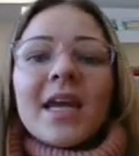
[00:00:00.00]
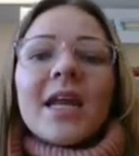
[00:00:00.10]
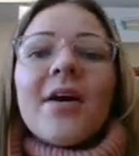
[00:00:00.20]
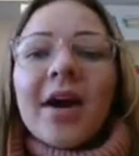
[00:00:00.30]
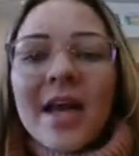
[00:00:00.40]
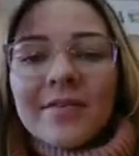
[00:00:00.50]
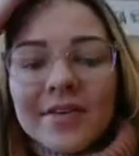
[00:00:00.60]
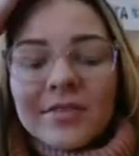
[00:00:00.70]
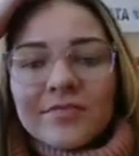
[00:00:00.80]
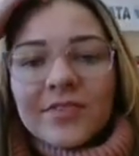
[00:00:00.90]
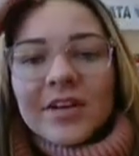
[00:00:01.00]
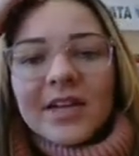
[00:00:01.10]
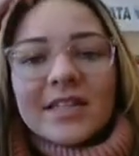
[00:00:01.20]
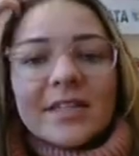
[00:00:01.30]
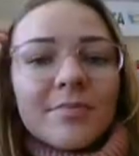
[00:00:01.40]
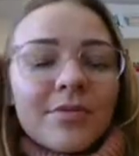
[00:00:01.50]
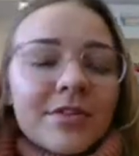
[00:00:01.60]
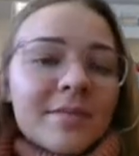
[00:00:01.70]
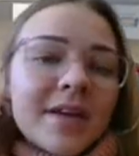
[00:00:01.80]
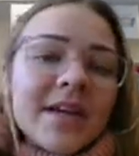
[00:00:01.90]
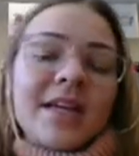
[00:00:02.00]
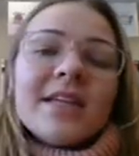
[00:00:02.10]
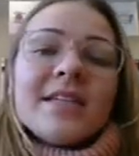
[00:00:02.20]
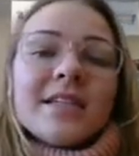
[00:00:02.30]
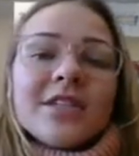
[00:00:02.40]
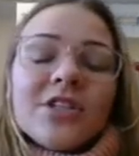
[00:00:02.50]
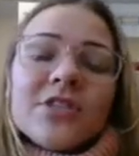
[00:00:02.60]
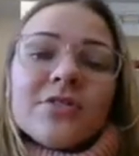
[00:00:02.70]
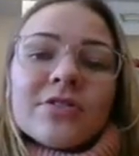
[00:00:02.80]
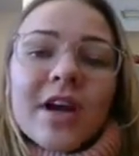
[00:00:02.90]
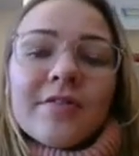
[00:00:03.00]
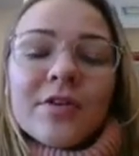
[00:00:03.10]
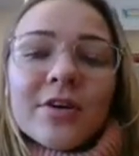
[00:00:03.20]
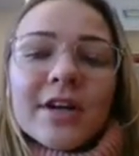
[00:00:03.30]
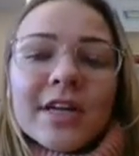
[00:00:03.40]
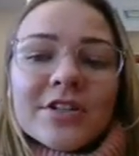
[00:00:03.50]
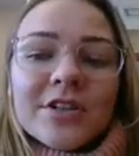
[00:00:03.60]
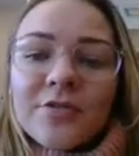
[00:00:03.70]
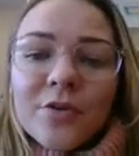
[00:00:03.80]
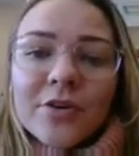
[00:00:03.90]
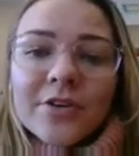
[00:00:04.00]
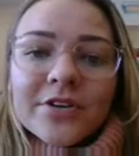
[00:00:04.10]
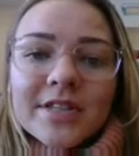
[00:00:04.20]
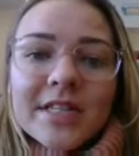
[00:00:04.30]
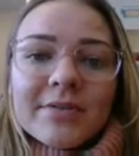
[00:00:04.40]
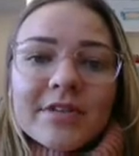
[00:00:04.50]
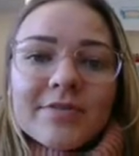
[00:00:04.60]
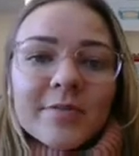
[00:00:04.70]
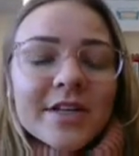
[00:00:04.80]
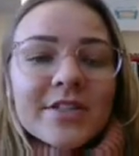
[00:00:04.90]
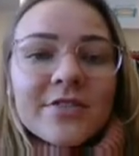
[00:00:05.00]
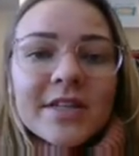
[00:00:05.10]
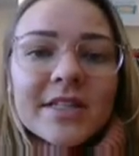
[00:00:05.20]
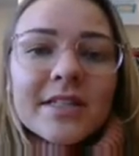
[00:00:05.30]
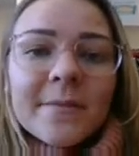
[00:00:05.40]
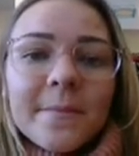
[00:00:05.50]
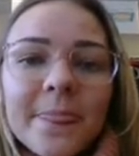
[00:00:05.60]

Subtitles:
And now I have a very simple to make, easy to use graphic organizer for order and sequence for my students.